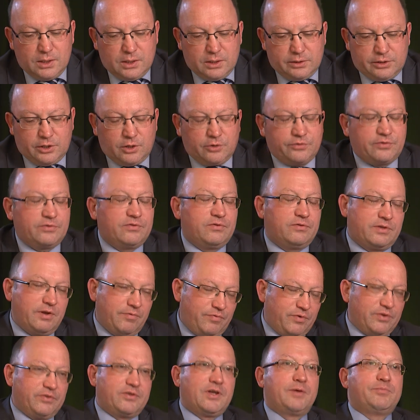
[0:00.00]
There are
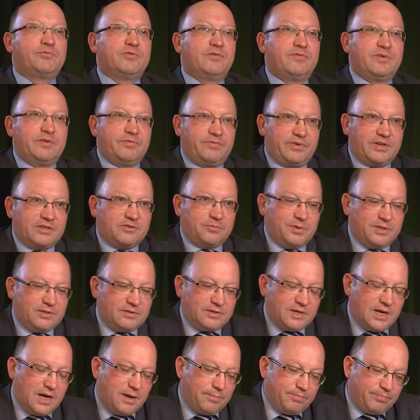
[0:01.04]
different types of investments.
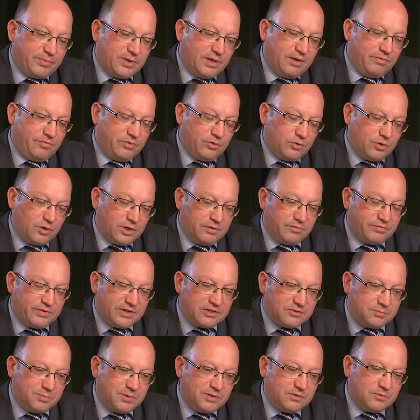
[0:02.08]
If you talk
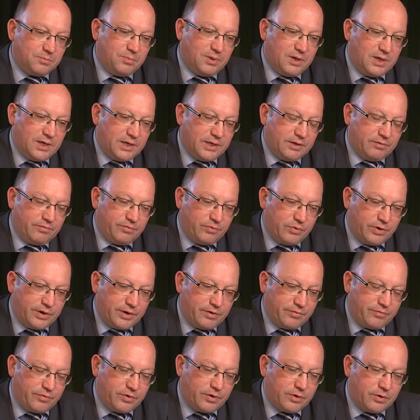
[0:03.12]
investments
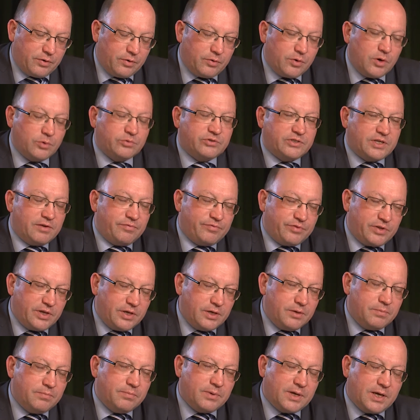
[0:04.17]
for road
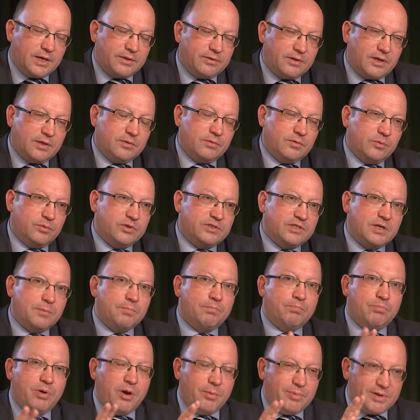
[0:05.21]
safety and I would say
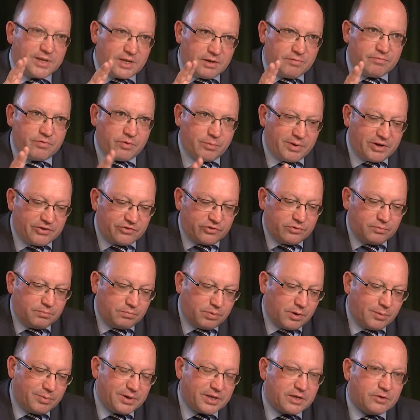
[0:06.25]
public information,
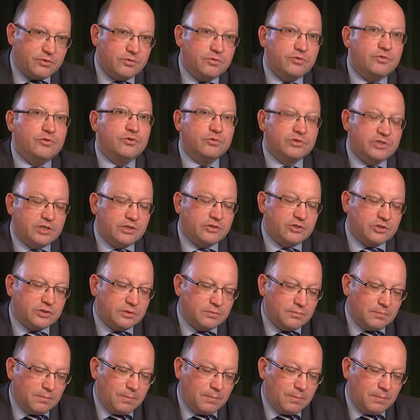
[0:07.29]
public usage,